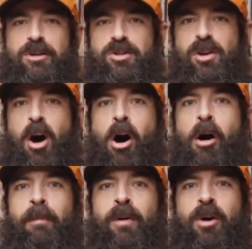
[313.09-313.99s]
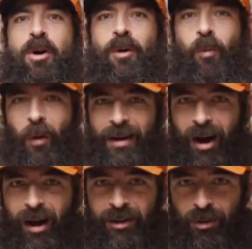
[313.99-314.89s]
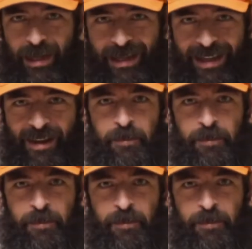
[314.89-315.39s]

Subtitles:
Psalm 100.